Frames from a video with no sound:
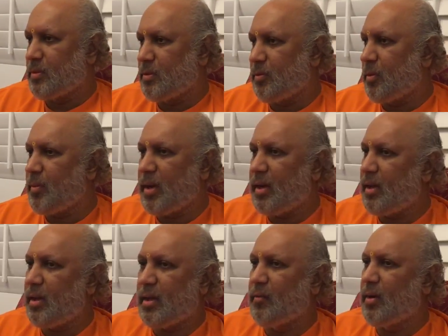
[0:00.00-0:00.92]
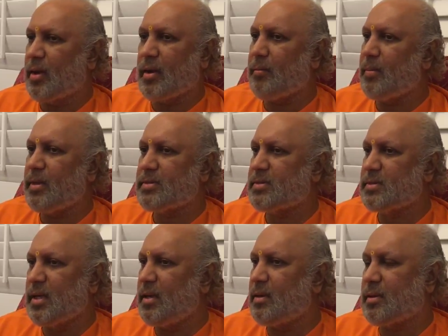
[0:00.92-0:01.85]
The moment he will come and
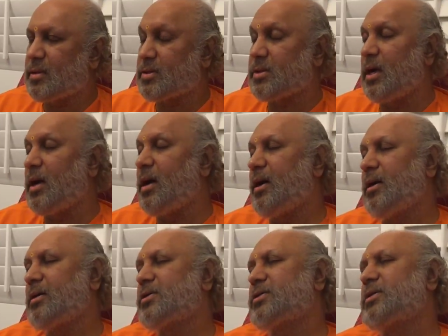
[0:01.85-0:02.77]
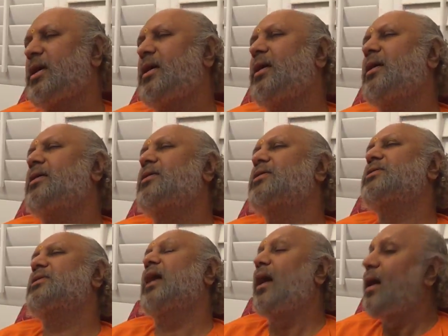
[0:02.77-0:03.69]
say Krishna, Krishna,
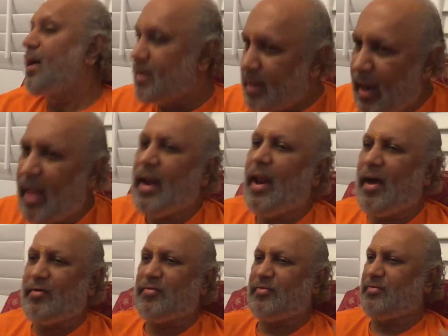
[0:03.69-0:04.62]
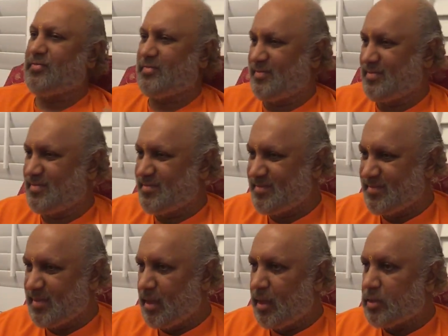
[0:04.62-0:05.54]
Krishna, laugh.
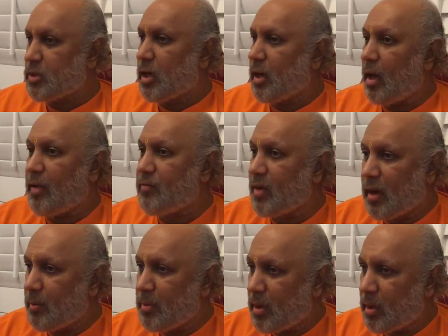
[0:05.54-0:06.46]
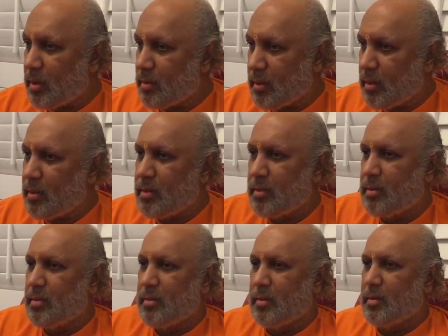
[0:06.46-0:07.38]
It's not a laughing club or anything.
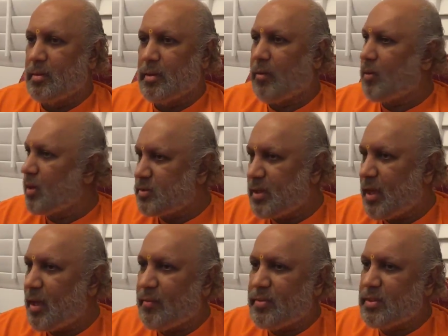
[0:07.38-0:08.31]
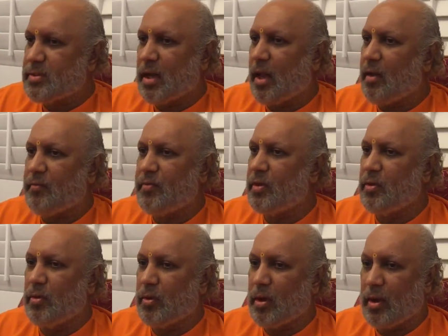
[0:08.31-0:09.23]
Nowadays they have this laughing
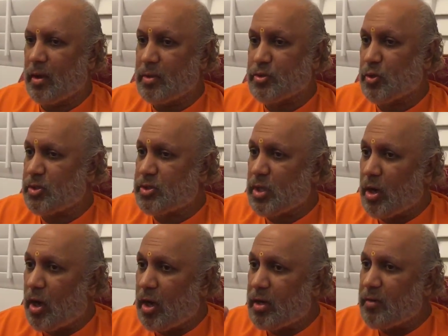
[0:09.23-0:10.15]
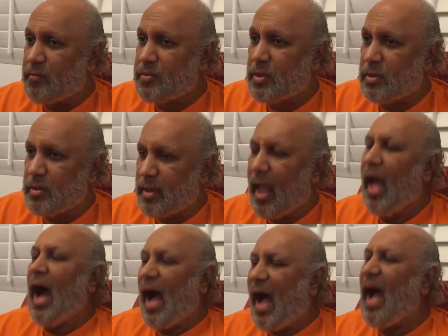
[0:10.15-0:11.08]
yoga. Such an artificial thing.
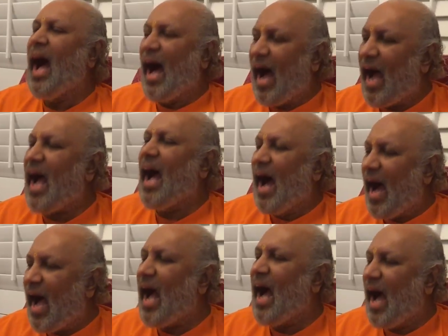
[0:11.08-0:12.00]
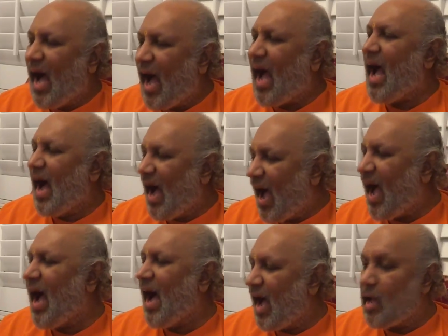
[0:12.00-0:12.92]
Ha, ha, ha, ha,
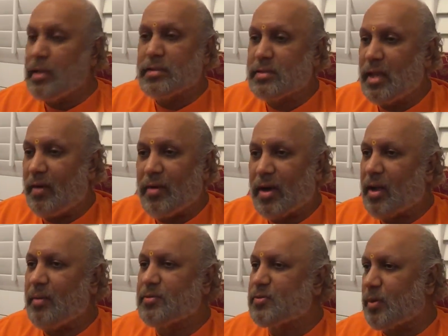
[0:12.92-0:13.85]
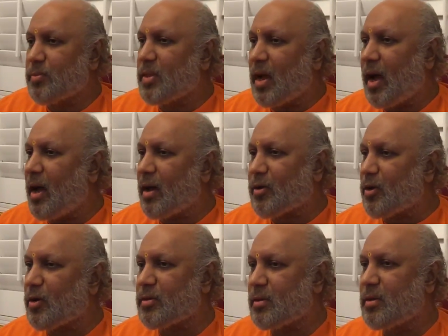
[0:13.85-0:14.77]
ha. It never comes from the heart
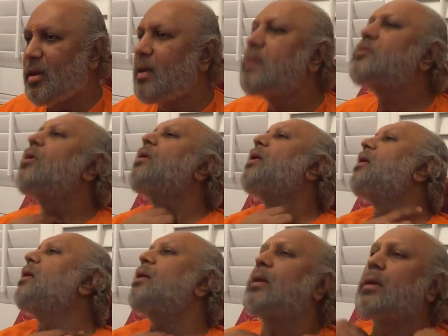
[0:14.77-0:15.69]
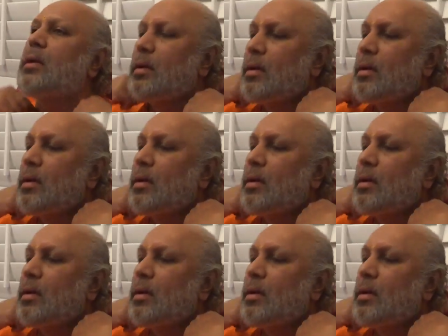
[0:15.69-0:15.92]
or it's only here.